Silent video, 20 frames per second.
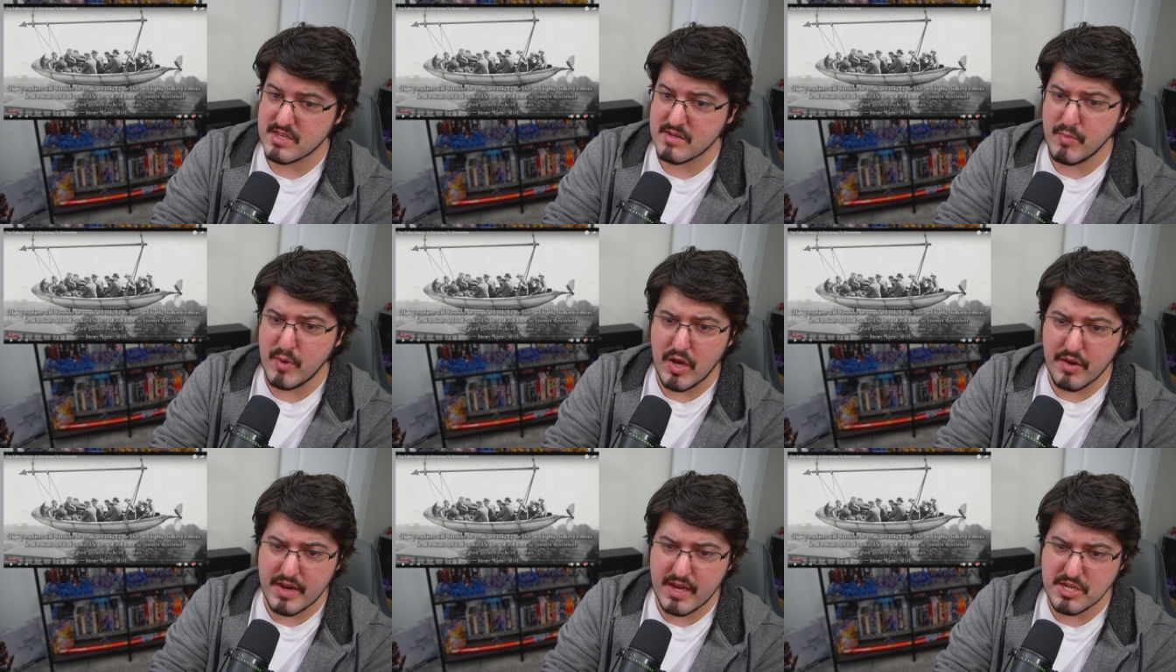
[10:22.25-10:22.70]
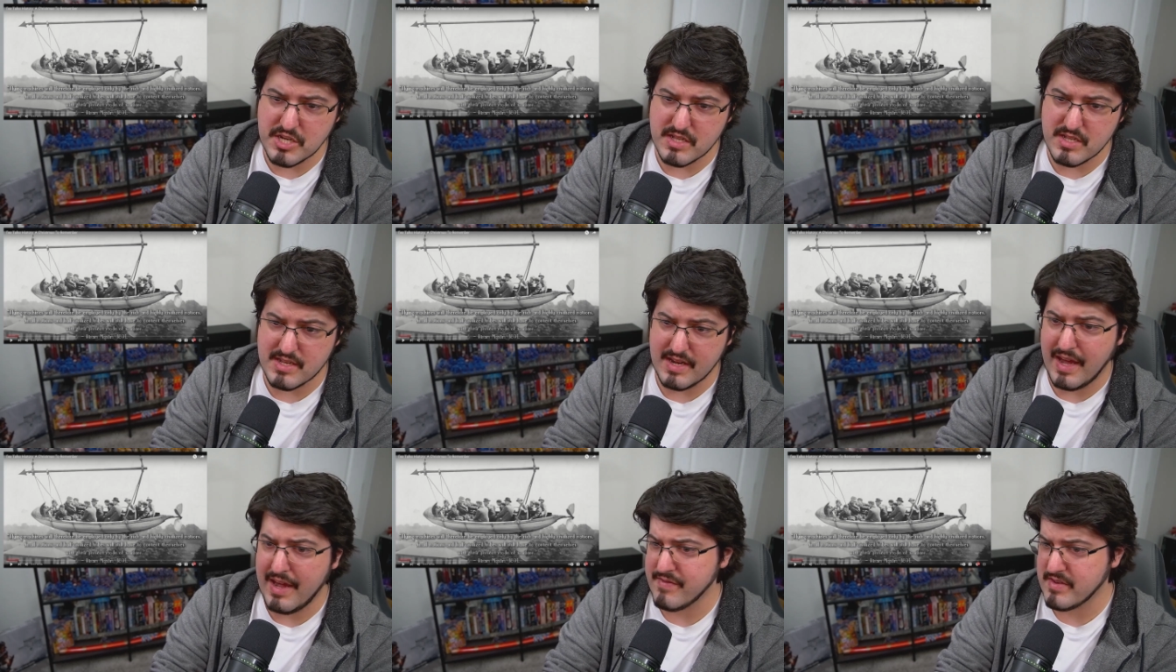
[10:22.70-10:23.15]
Small
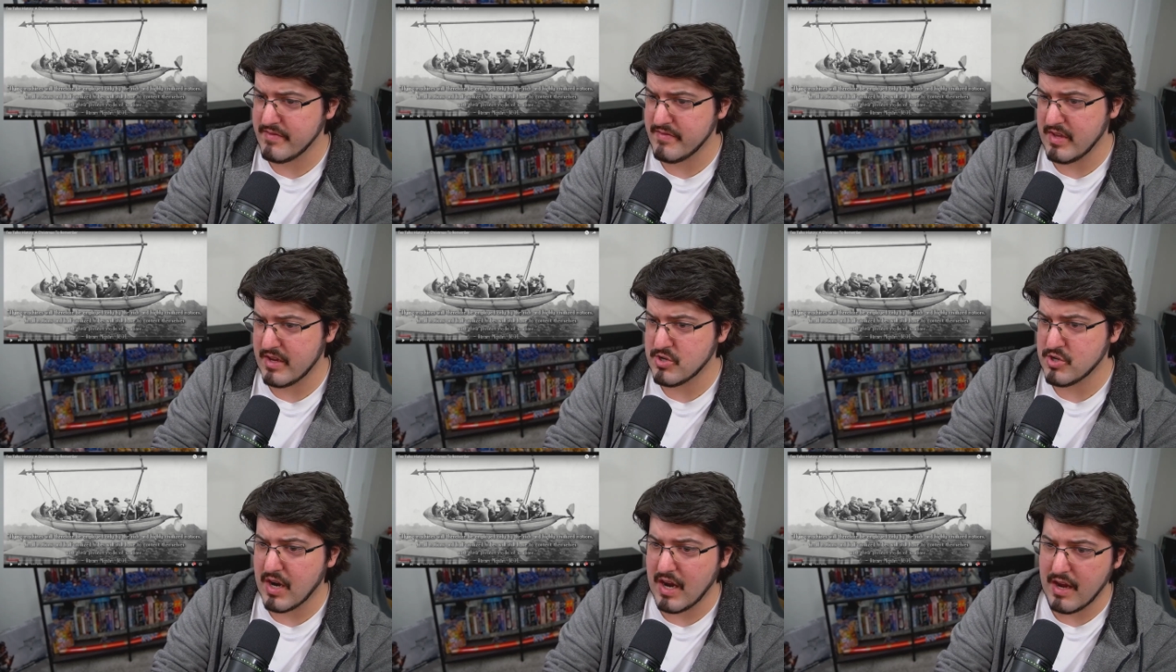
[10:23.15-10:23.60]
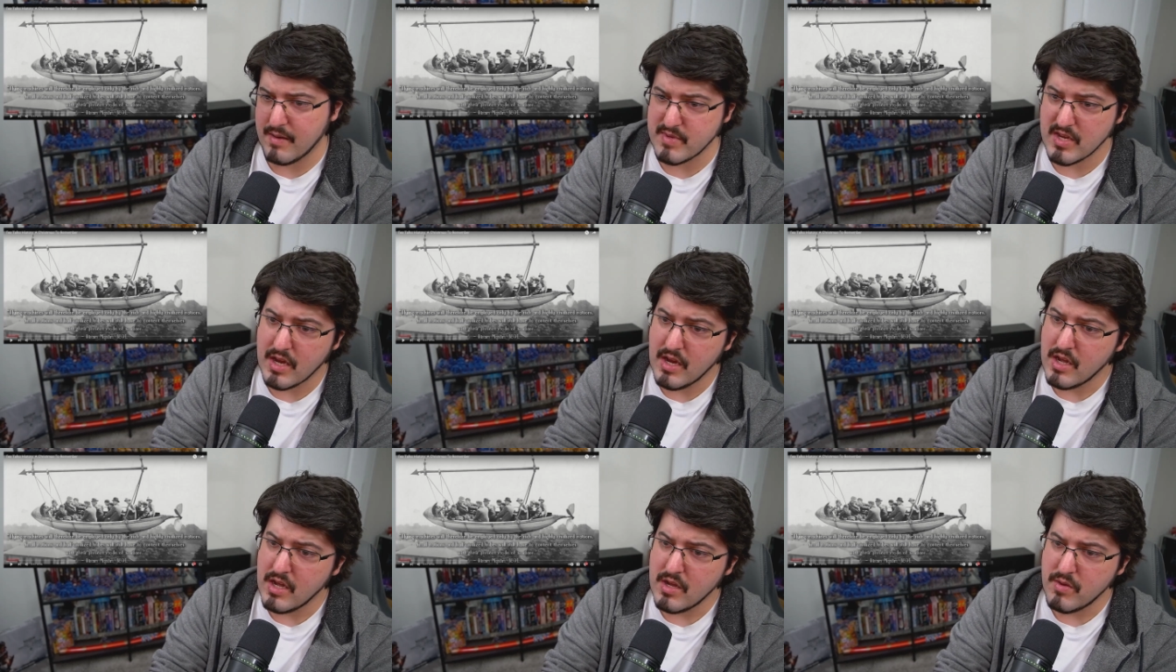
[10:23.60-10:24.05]
nations and half civilized tribes
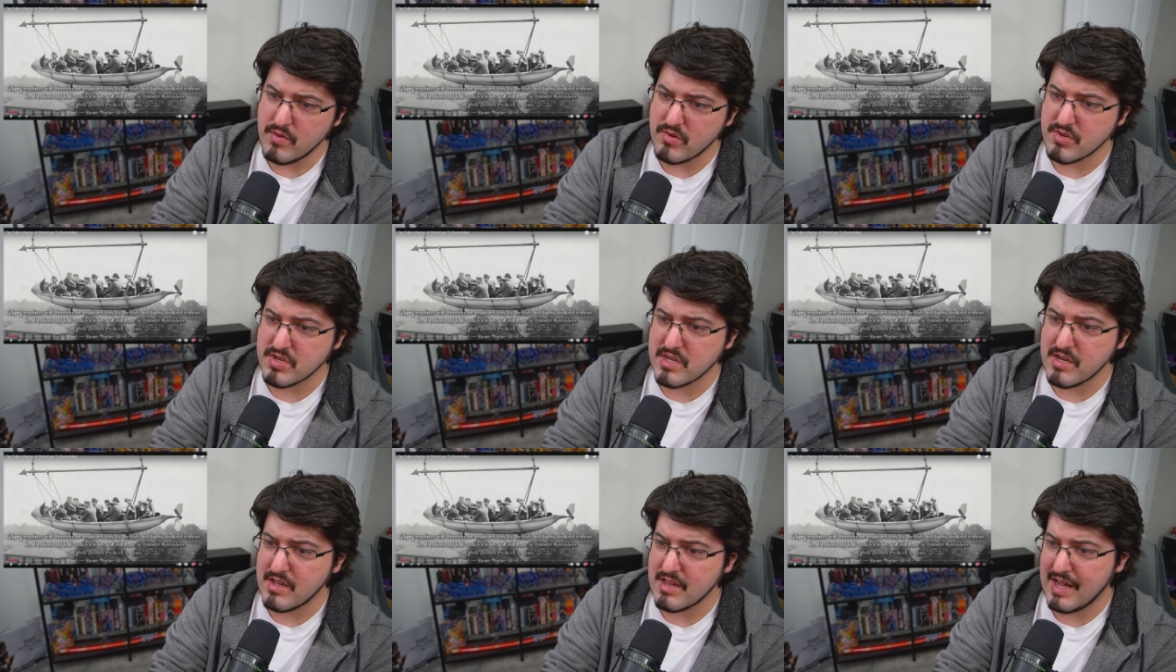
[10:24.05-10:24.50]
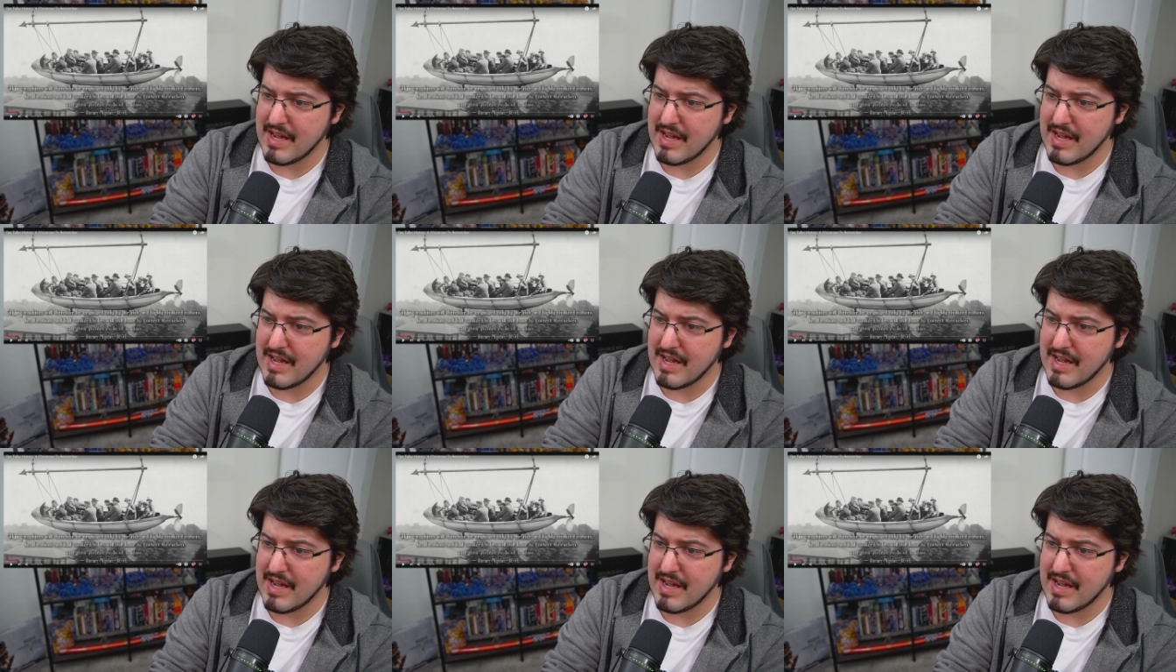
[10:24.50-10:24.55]
will still